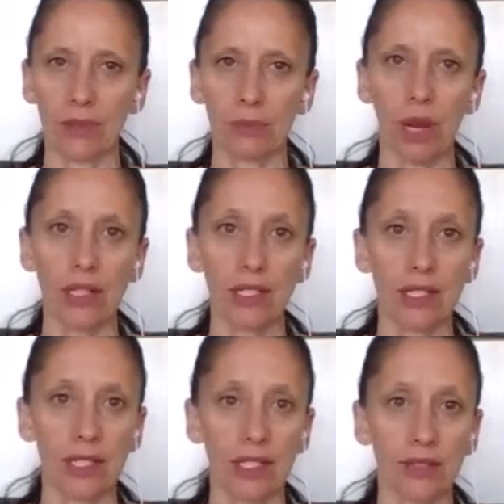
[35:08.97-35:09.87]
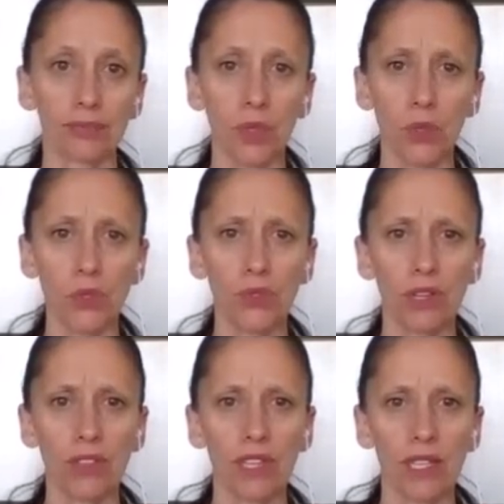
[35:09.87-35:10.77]
practicing those three
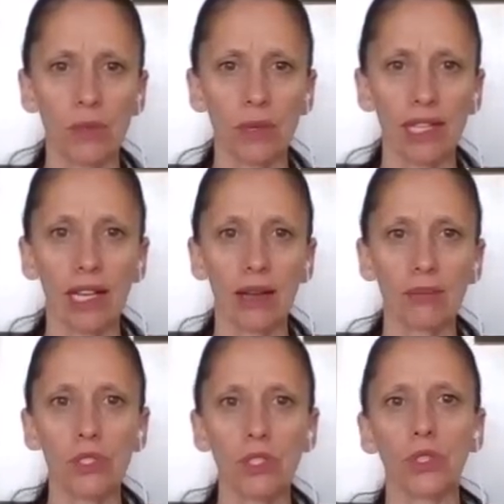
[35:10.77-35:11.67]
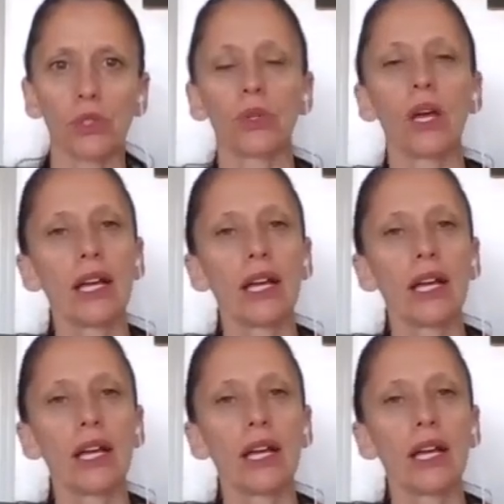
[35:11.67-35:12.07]
things when it comes to